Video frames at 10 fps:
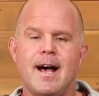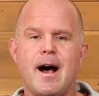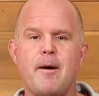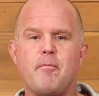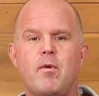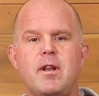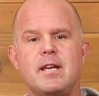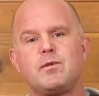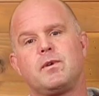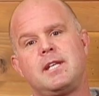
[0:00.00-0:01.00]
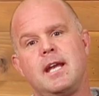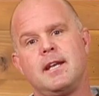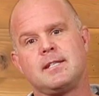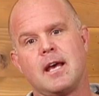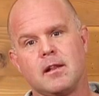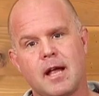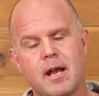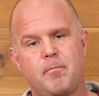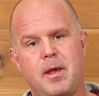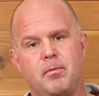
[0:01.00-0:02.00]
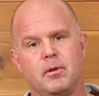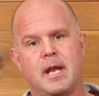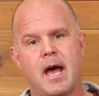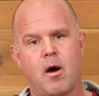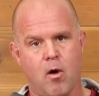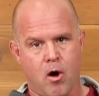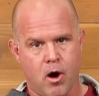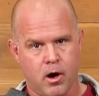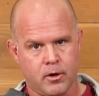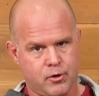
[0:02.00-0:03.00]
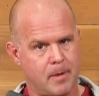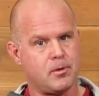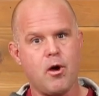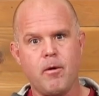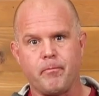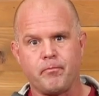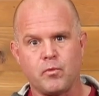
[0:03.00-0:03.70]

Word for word: One of the things we're seeing is that a lot of people now are trapped at home.